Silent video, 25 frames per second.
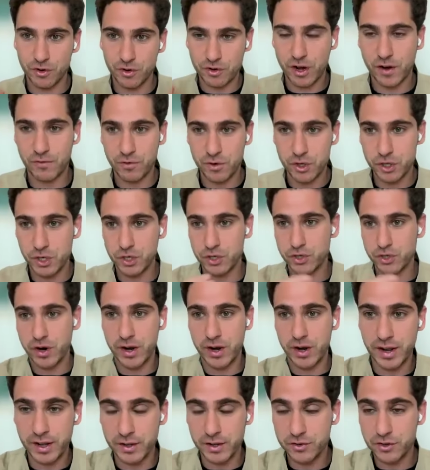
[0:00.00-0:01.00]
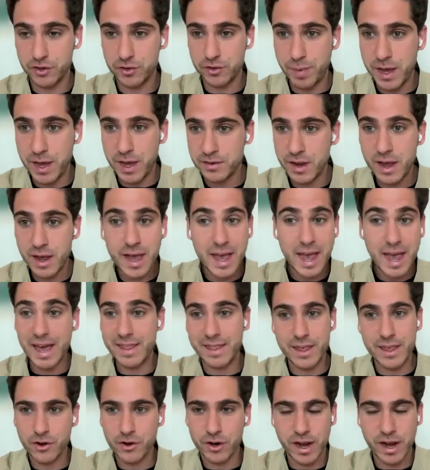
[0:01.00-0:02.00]
if you're a software engineer trying to get into
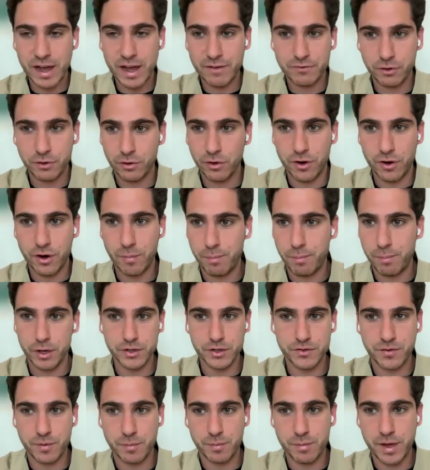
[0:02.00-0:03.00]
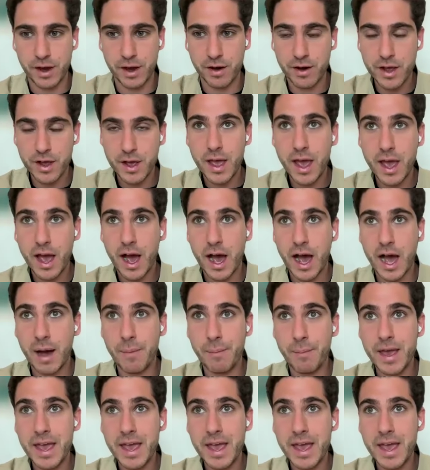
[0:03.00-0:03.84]
space, and then you're gonna have to learn a bunch from there.